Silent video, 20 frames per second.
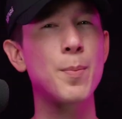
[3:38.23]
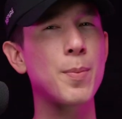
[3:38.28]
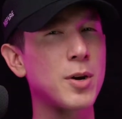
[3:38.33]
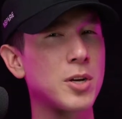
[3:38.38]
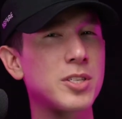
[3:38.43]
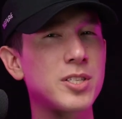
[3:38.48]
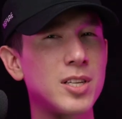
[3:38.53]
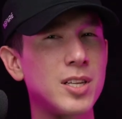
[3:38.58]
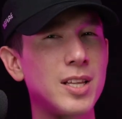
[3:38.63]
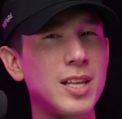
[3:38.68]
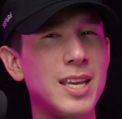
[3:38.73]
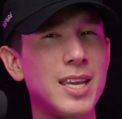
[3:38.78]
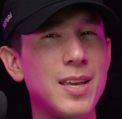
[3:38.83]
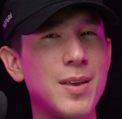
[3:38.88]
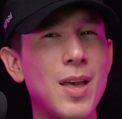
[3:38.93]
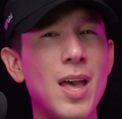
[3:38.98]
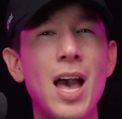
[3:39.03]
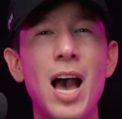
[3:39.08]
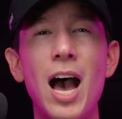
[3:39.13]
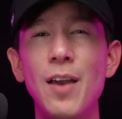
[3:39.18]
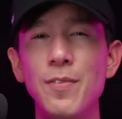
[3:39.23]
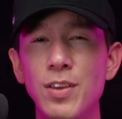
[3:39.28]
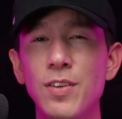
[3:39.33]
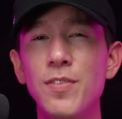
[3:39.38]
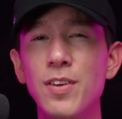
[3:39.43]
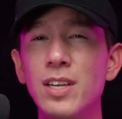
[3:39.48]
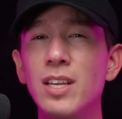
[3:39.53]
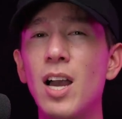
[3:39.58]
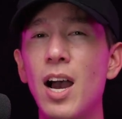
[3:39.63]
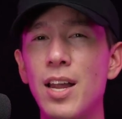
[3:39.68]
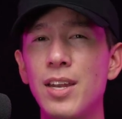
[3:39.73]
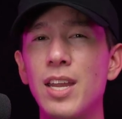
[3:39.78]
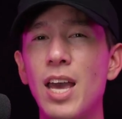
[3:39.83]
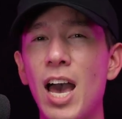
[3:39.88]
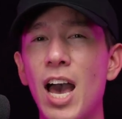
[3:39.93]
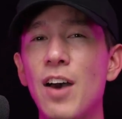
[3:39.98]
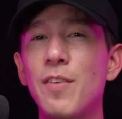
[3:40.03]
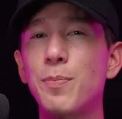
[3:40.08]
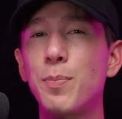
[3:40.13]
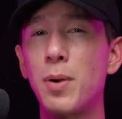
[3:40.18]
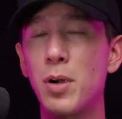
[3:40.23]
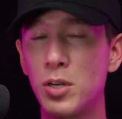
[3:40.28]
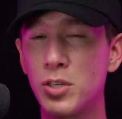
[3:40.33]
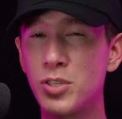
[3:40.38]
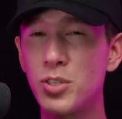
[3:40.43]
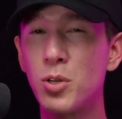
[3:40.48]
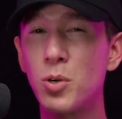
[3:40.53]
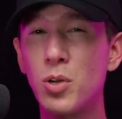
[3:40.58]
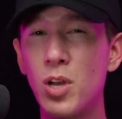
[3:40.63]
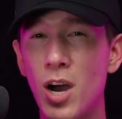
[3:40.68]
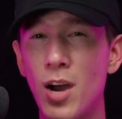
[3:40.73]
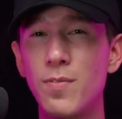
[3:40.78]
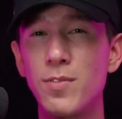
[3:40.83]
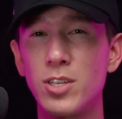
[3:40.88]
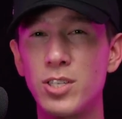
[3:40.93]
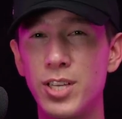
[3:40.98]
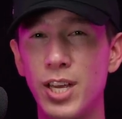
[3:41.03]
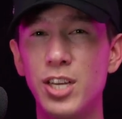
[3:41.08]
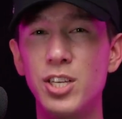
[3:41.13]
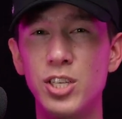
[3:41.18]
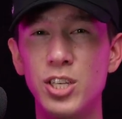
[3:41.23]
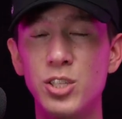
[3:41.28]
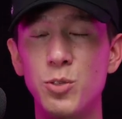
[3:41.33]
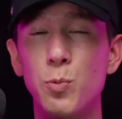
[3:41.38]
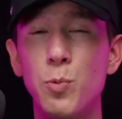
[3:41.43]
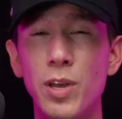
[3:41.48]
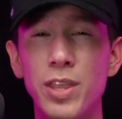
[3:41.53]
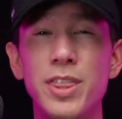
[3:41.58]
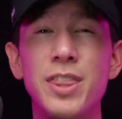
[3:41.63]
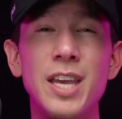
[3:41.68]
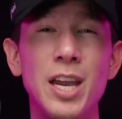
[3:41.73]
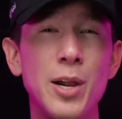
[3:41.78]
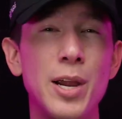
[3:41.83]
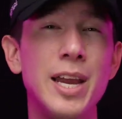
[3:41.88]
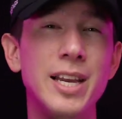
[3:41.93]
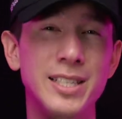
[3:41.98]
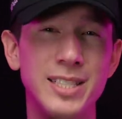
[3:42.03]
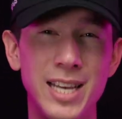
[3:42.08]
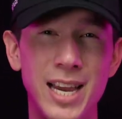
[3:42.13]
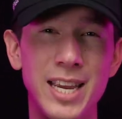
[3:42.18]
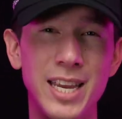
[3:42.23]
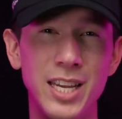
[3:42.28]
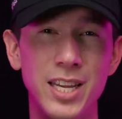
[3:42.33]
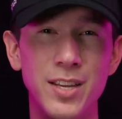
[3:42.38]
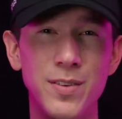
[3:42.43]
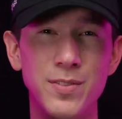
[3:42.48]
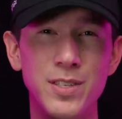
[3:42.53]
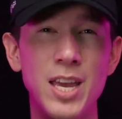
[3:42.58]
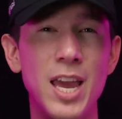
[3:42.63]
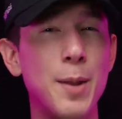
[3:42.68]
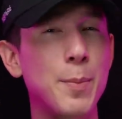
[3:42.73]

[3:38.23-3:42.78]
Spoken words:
Personally, I've even gotten to have personal conversations with their executives